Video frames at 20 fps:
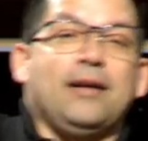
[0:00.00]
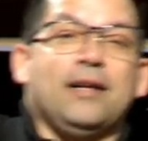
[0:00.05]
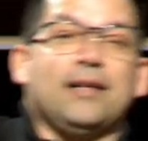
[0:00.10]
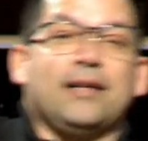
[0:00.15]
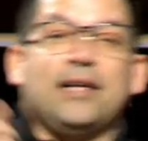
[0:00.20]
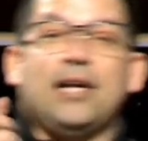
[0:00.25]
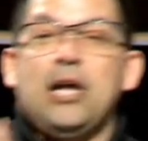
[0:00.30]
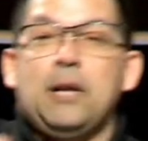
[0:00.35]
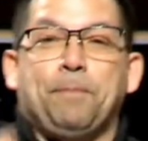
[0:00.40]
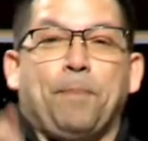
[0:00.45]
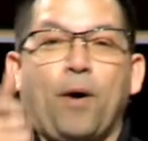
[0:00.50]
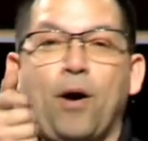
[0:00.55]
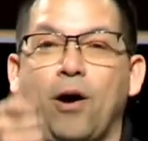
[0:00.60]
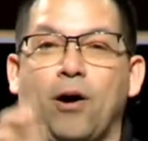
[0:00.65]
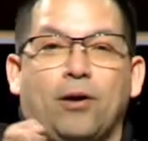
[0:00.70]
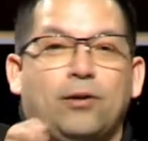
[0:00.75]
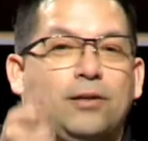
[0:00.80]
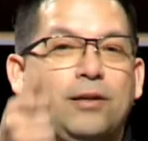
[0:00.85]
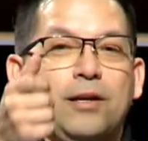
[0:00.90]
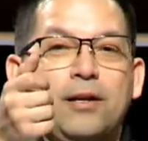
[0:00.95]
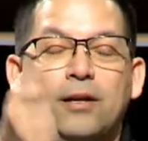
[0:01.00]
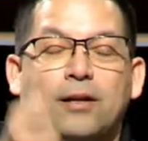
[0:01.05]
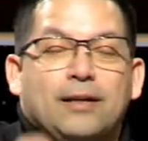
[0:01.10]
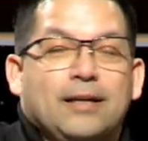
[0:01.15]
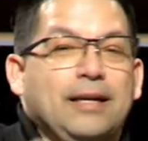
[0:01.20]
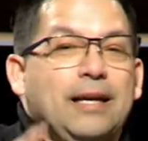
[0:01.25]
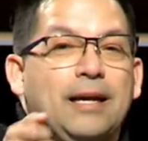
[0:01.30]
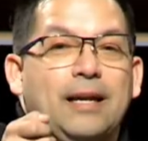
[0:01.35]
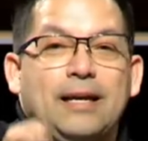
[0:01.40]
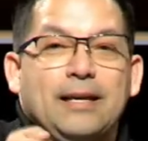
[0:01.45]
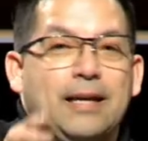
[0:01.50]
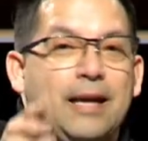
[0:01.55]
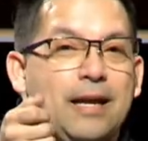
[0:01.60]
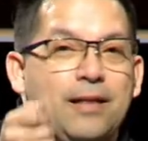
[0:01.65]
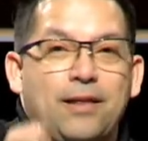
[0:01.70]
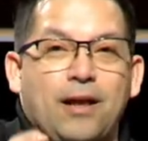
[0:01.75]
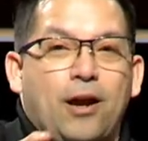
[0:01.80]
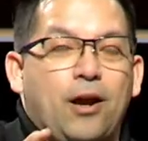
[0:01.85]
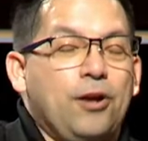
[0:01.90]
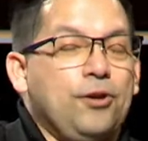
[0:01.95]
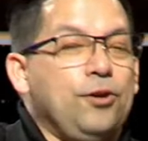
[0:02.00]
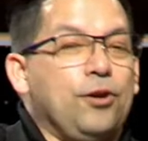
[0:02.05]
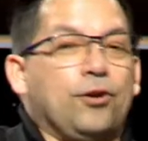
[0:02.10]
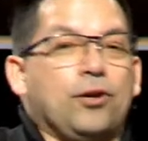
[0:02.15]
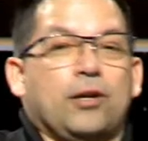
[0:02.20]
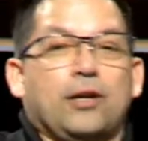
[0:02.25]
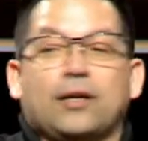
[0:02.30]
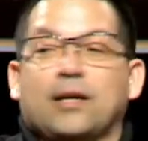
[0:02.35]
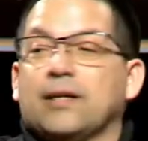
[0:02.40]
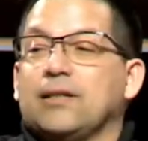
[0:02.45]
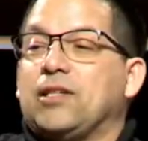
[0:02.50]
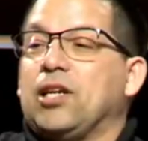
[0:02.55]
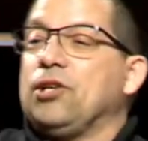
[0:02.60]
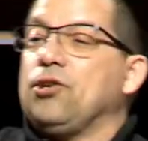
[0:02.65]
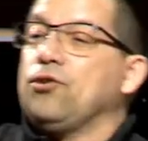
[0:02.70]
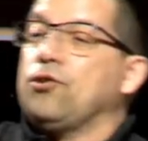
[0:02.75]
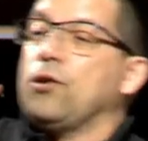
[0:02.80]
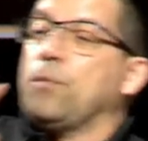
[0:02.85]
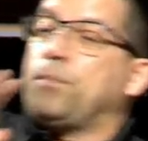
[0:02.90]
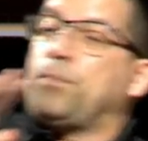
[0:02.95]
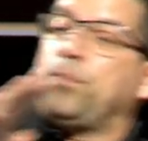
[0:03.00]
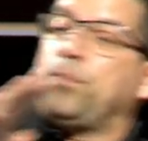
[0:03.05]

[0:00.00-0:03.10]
and keep on getting in there, you're going to continue to